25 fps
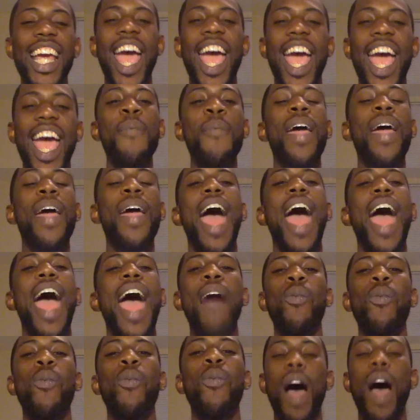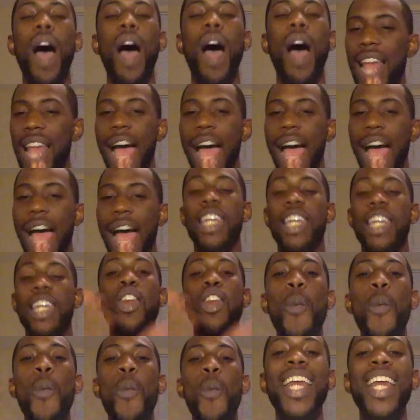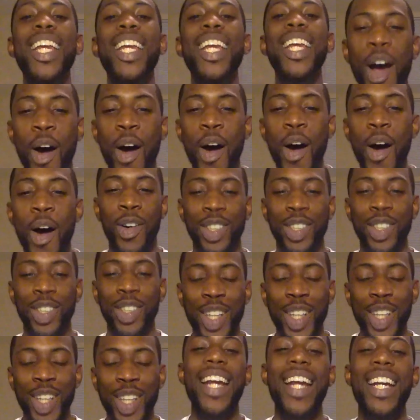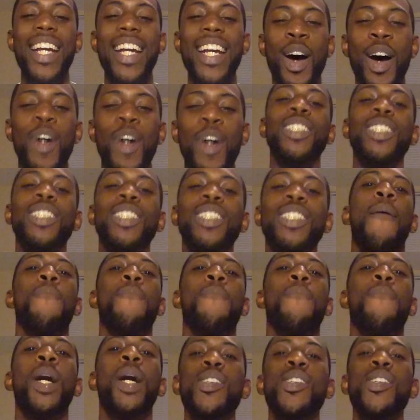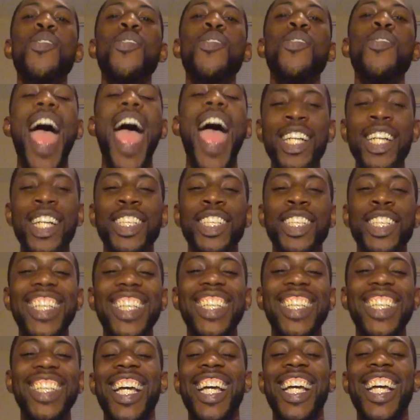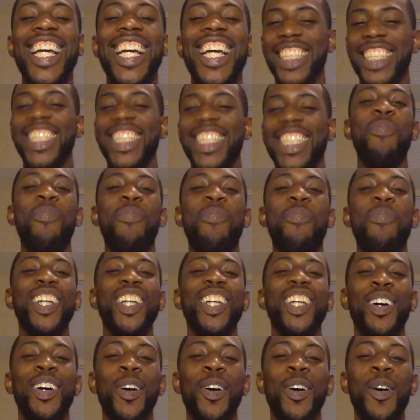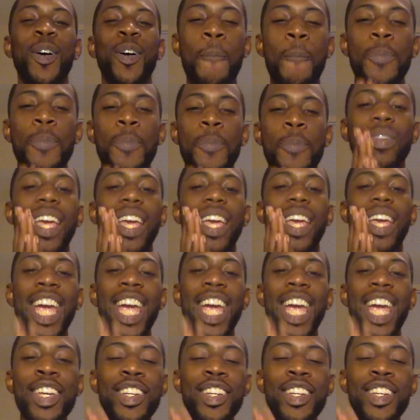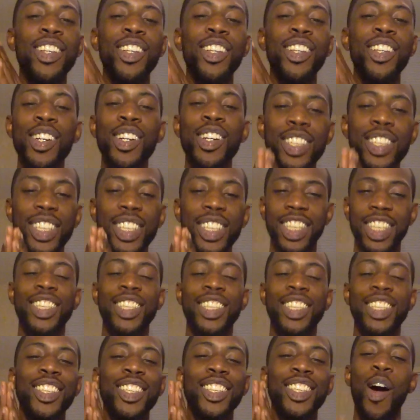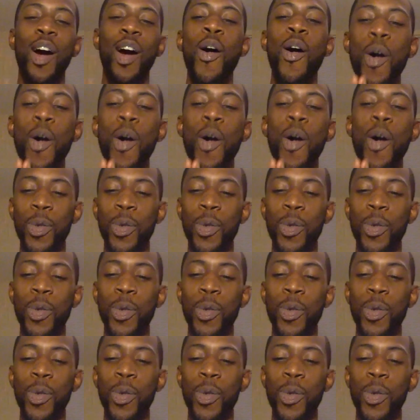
Hey man, like nobody knows, but you actually did this episode in your little sister's old